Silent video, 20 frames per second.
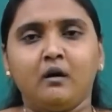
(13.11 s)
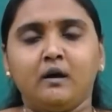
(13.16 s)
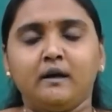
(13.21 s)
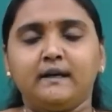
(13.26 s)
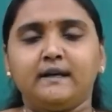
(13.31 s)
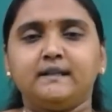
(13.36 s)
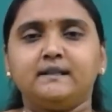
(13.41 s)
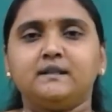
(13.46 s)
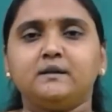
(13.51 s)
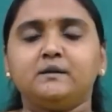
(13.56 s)

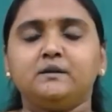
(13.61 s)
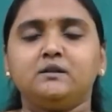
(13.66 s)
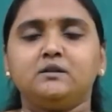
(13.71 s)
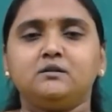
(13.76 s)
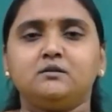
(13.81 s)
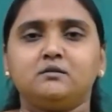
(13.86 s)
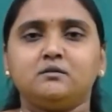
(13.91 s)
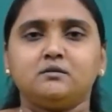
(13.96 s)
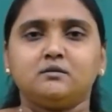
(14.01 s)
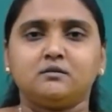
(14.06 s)
in
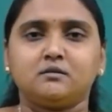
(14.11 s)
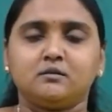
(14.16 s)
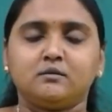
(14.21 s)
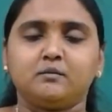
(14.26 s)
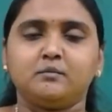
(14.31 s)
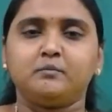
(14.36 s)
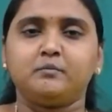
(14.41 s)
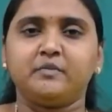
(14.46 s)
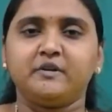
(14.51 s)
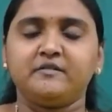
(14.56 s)
the
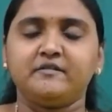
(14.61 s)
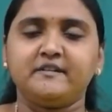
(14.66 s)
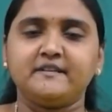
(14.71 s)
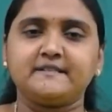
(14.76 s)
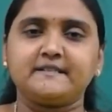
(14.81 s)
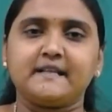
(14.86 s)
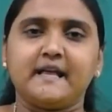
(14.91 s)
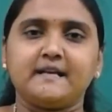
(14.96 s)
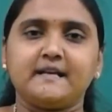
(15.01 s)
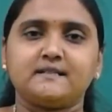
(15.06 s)
previous
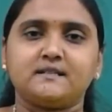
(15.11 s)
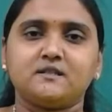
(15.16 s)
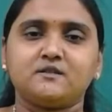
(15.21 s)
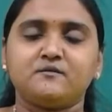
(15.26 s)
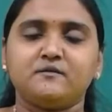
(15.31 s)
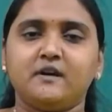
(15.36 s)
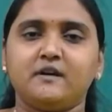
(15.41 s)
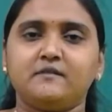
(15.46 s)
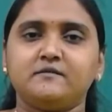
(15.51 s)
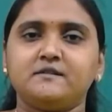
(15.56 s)
classes
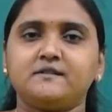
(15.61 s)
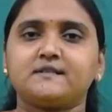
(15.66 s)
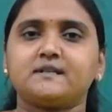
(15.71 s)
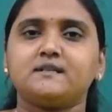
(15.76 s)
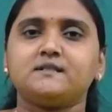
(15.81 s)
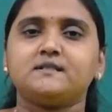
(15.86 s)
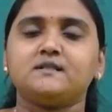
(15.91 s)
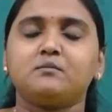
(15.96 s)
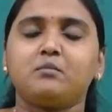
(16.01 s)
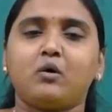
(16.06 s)
we have
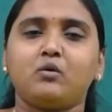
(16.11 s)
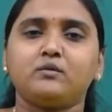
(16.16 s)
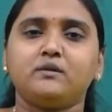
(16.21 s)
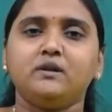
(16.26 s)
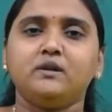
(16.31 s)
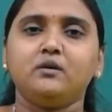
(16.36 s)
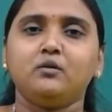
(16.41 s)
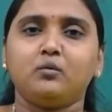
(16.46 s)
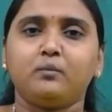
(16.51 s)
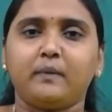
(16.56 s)
discussed about the
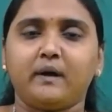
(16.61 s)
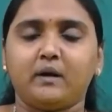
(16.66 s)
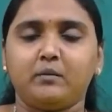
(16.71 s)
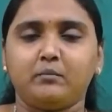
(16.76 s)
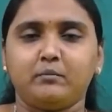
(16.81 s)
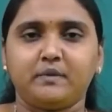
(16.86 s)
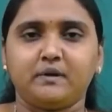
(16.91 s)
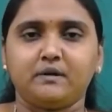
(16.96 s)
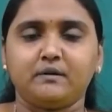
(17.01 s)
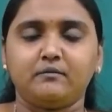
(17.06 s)
op-amp,